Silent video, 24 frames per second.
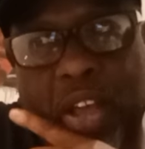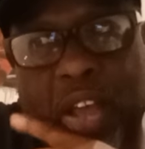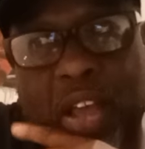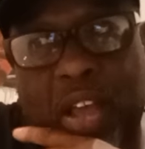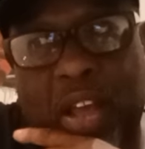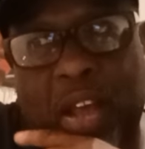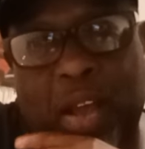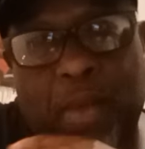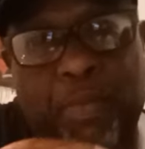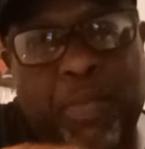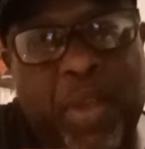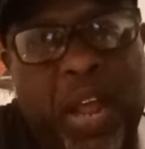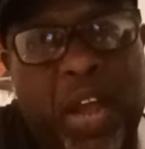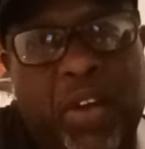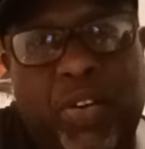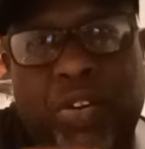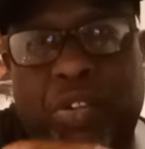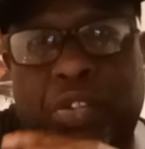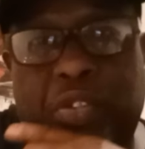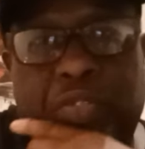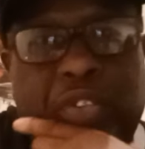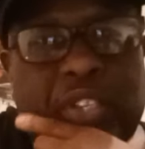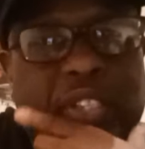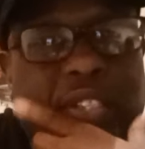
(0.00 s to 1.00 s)
I'm not going
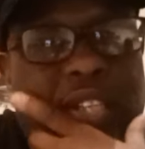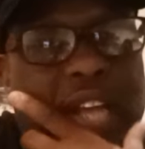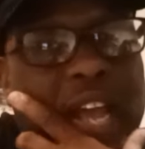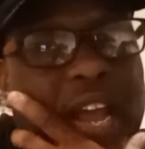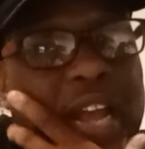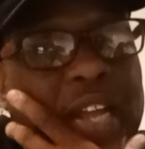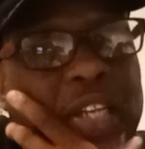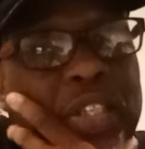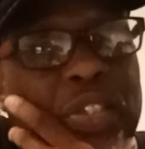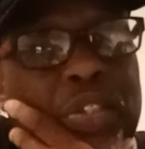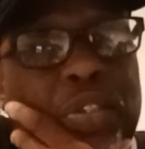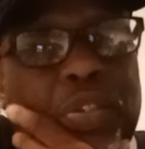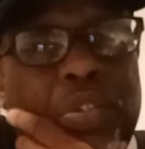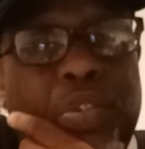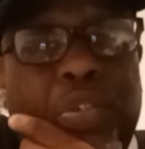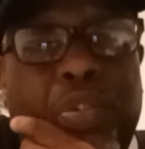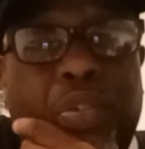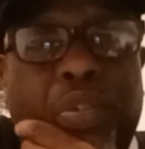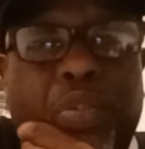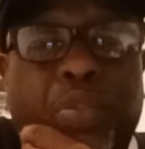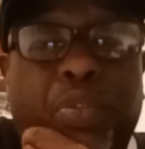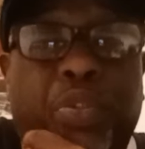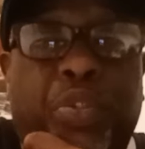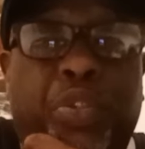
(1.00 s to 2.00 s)
to drink that
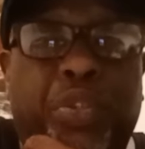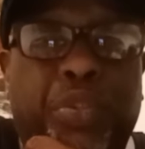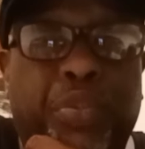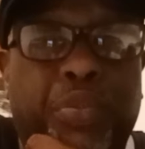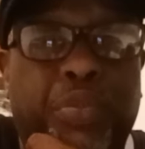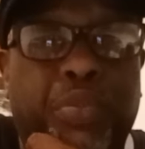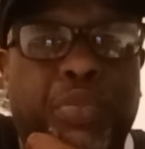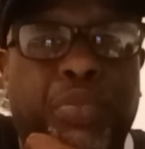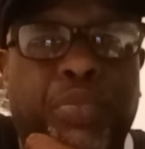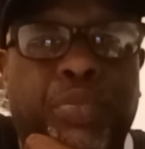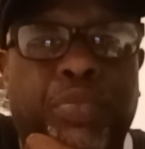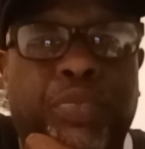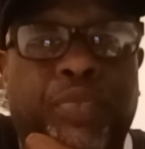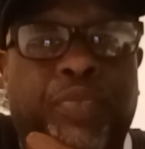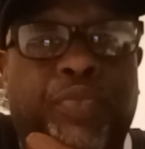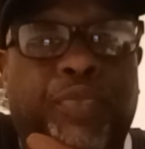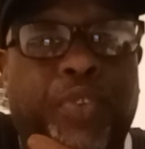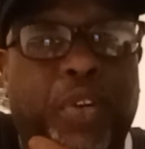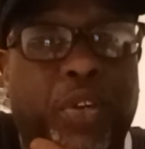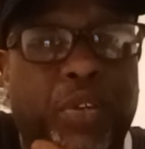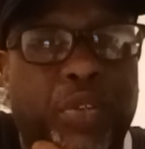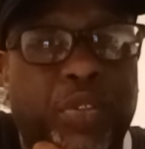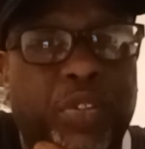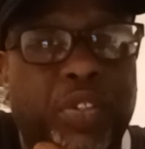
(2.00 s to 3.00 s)
until June
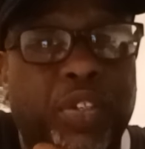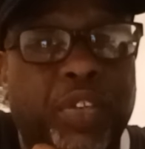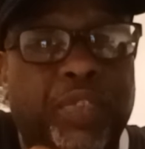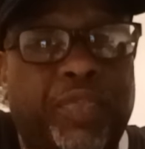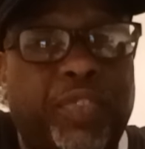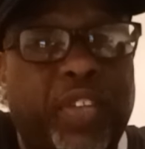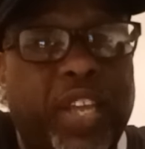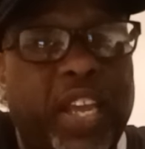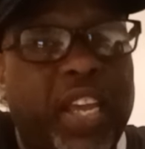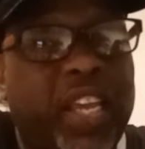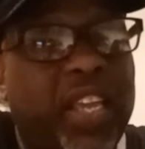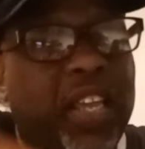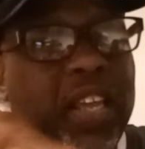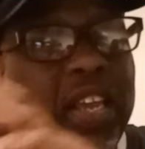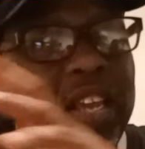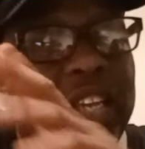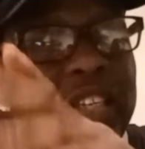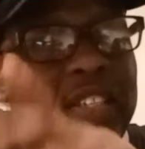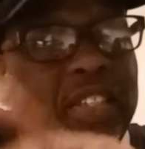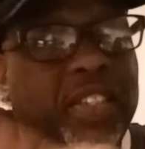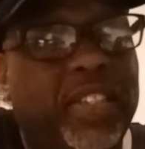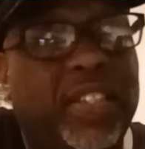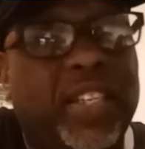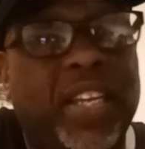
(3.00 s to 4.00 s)
1st. If they
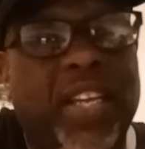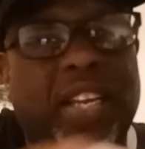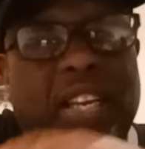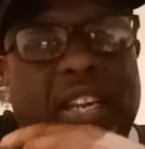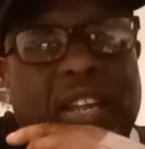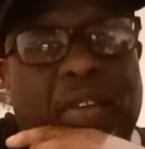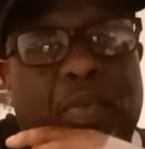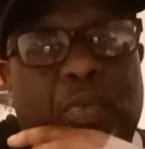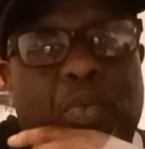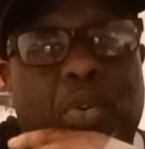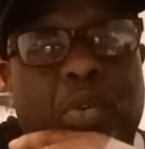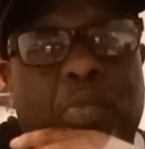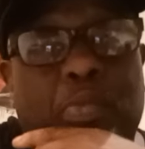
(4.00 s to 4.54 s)
extend it one